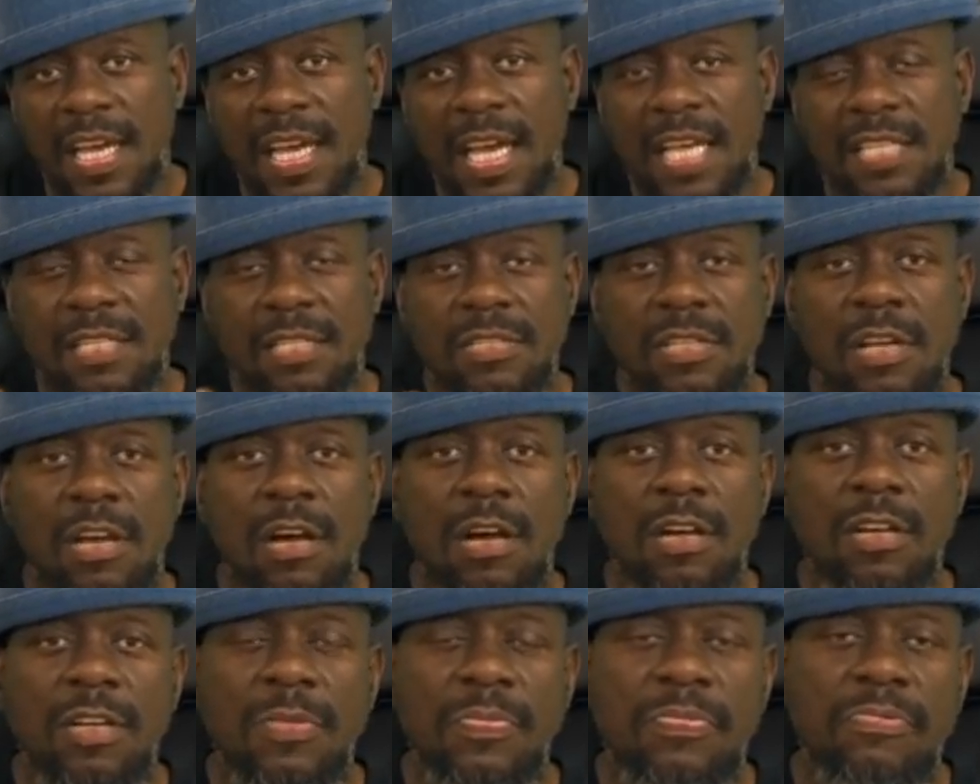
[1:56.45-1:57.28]
has a
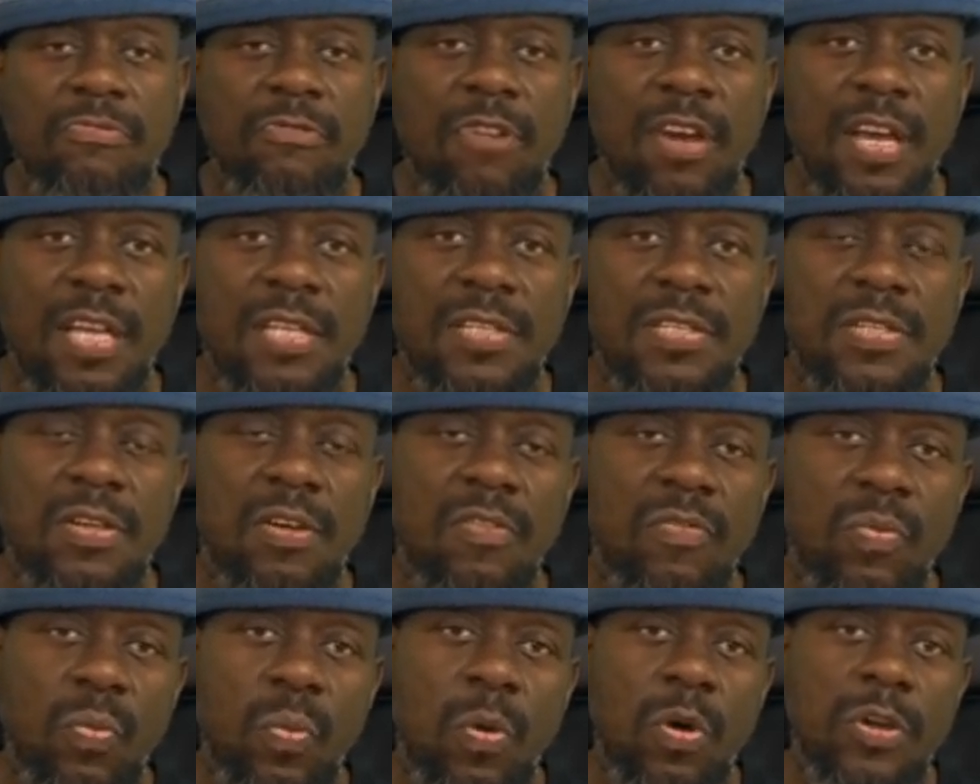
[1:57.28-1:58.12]
target price
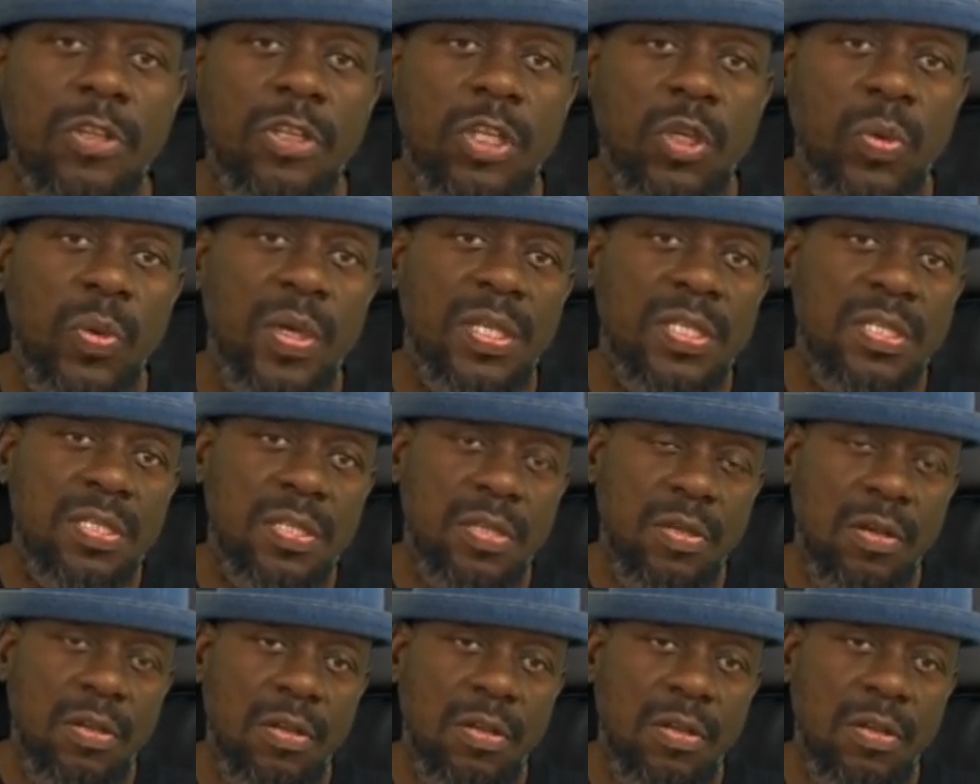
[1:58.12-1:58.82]
of $1 US,